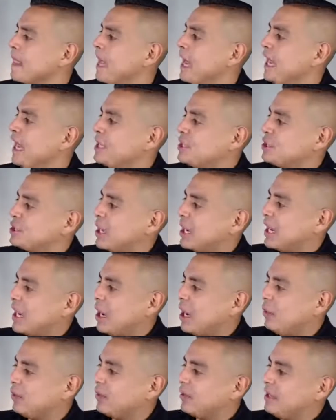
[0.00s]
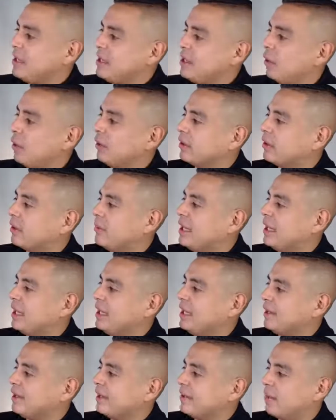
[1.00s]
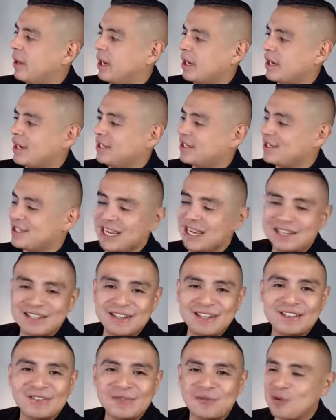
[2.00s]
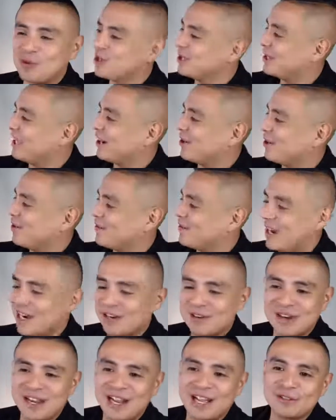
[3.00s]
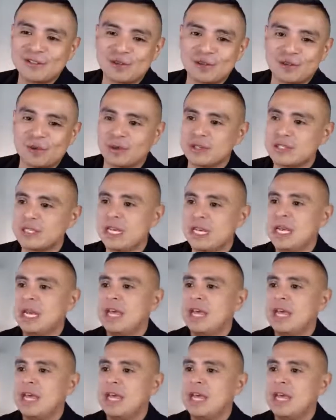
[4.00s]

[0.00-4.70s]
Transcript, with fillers: and check out the ultimate internet marketing checklist for decorative concrete contractors.